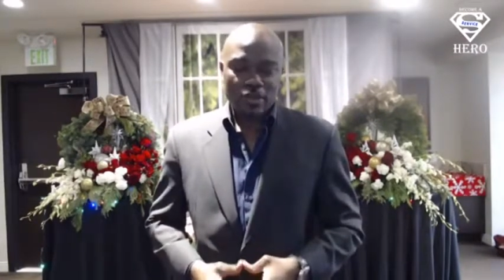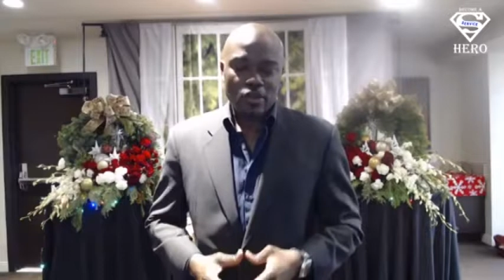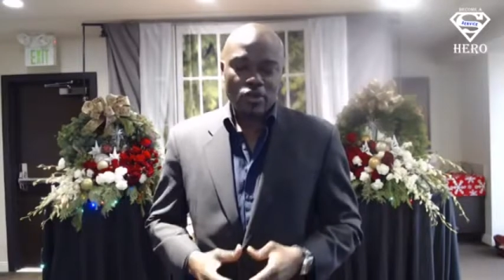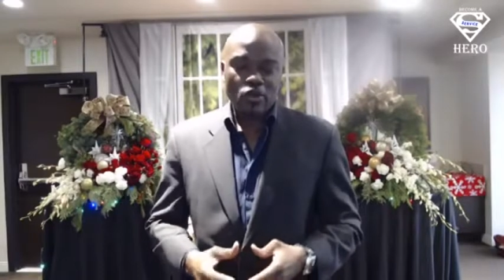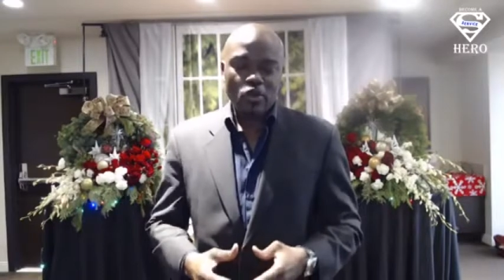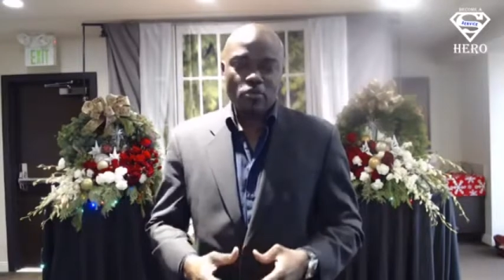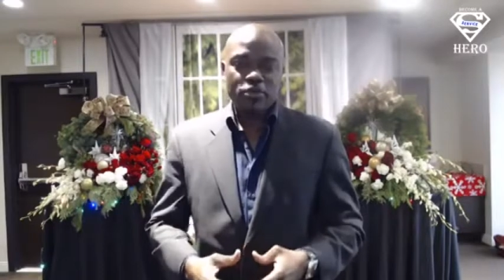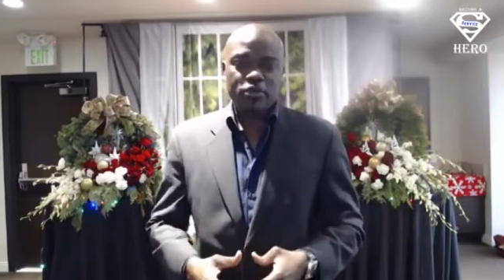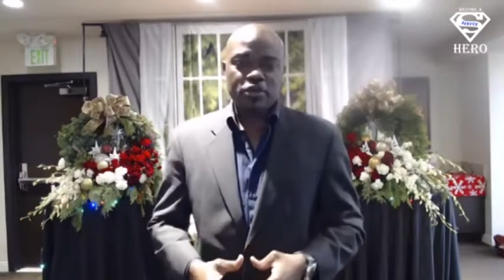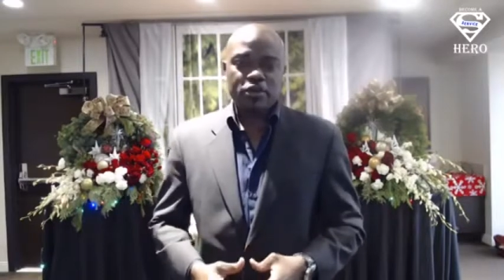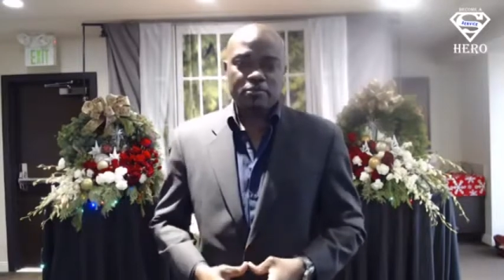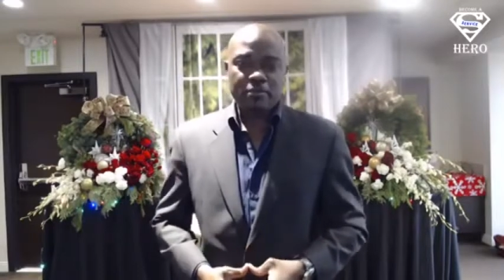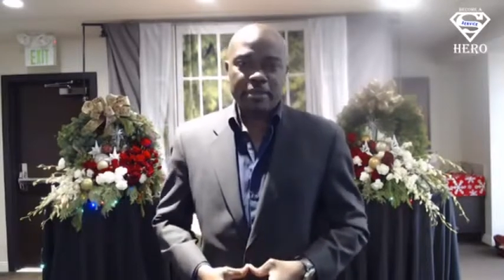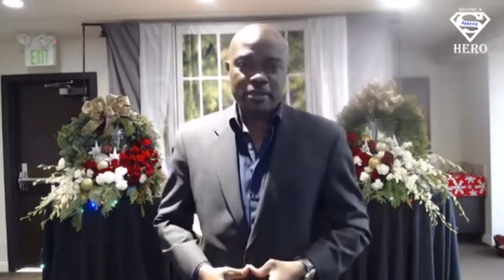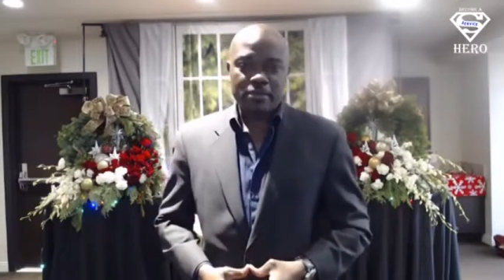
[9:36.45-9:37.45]
A
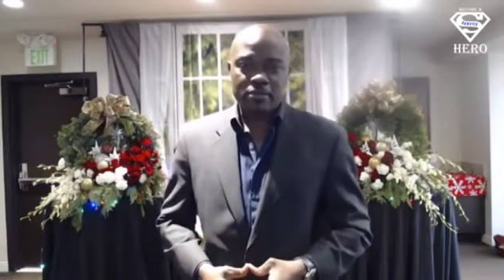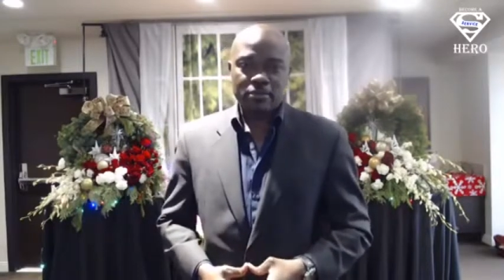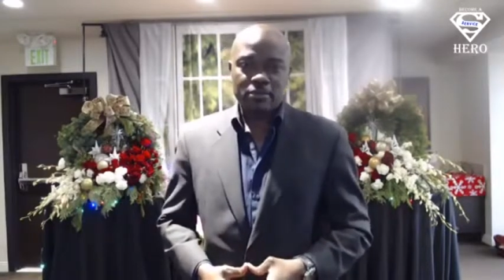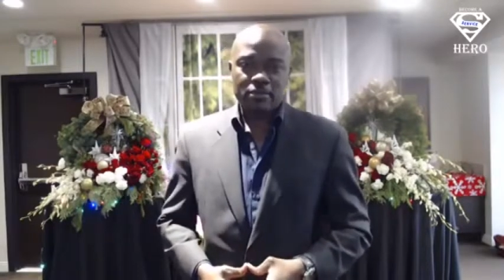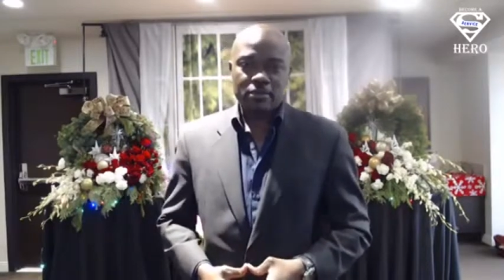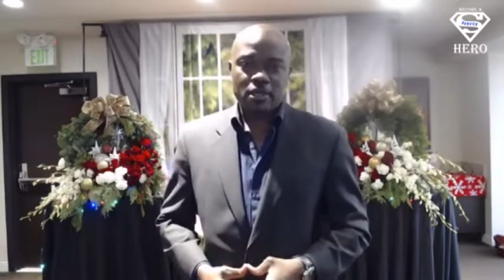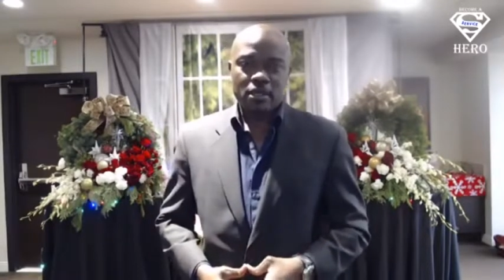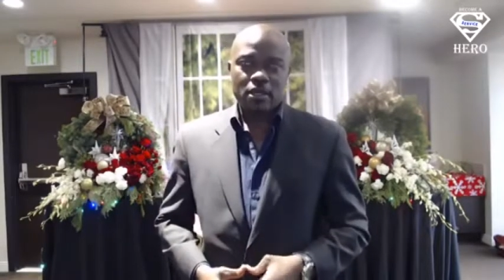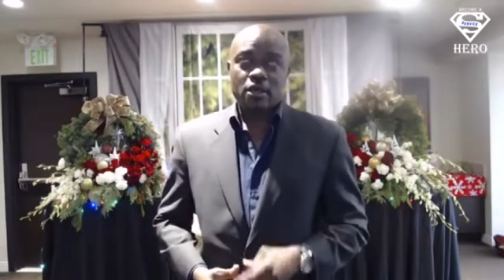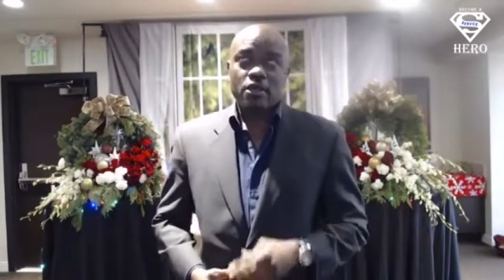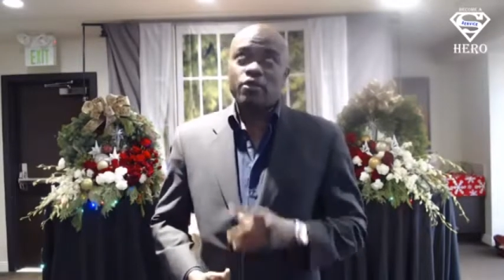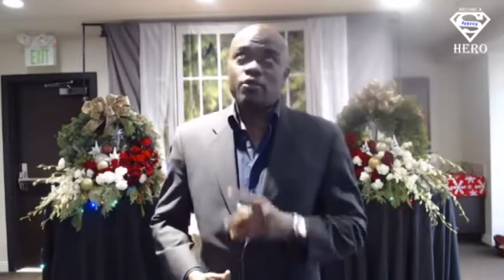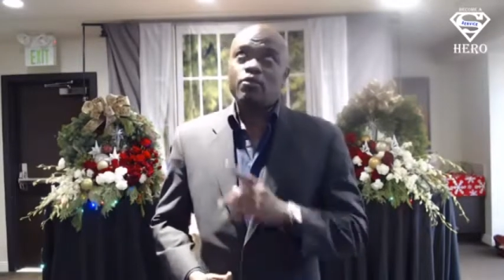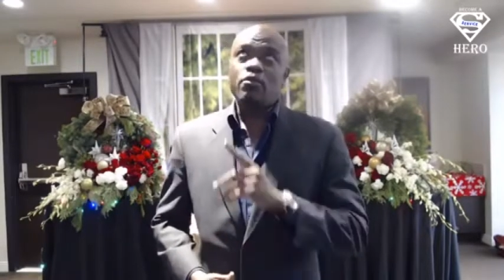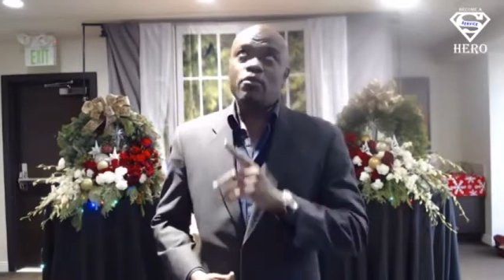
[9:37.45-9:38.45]
home-cooked meal,
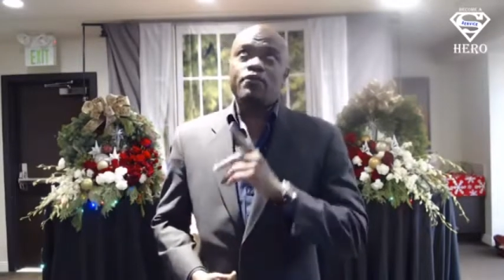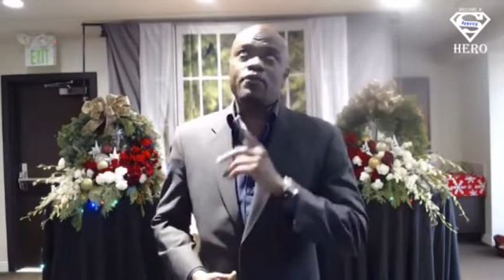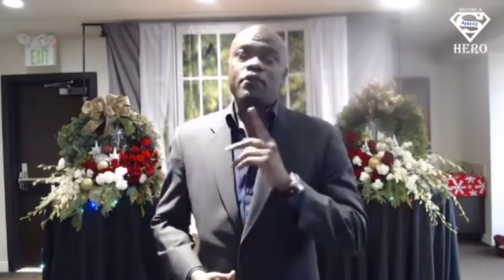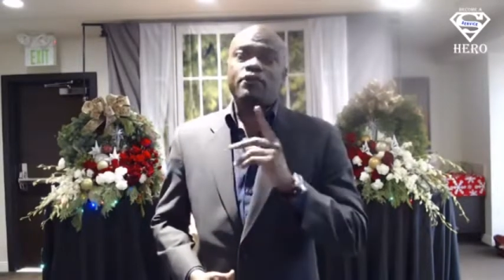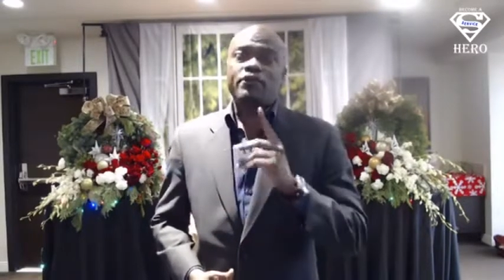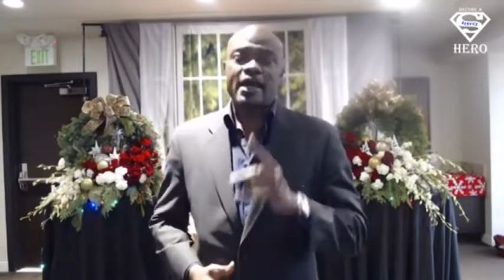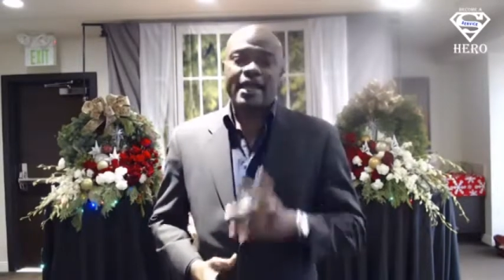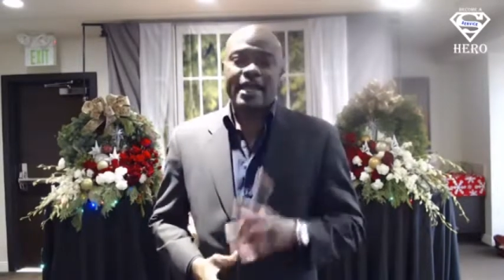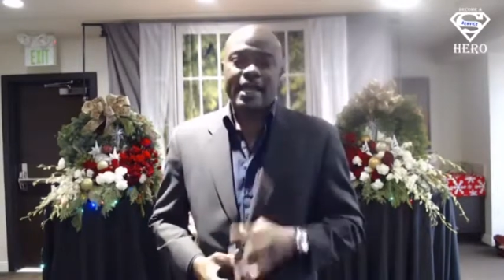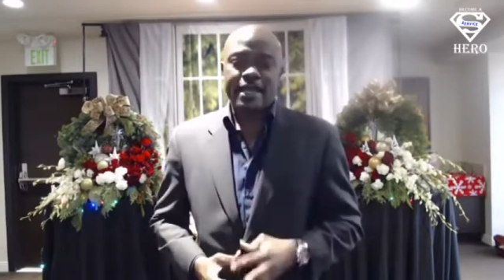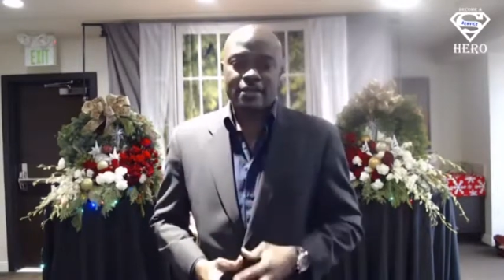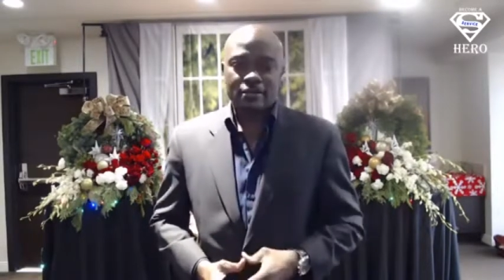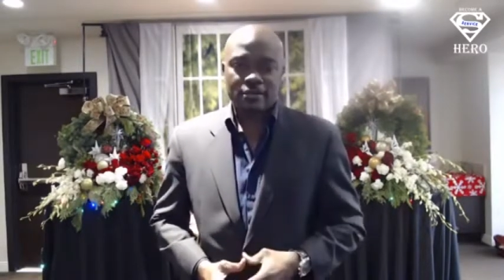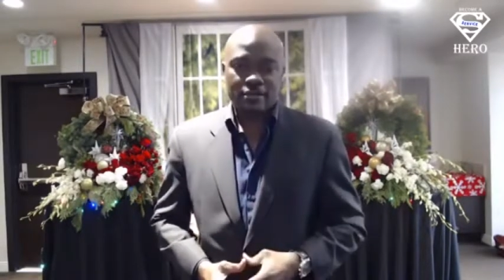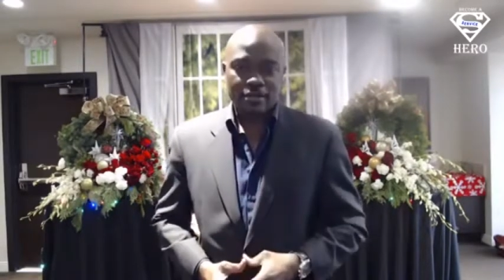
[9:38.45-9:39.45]
the roof over our
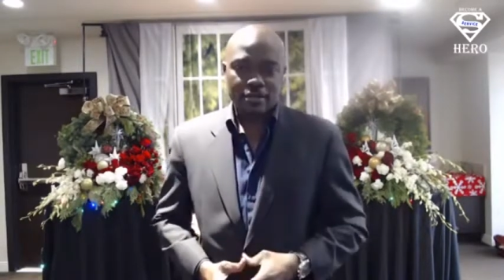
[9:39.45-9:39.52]
head,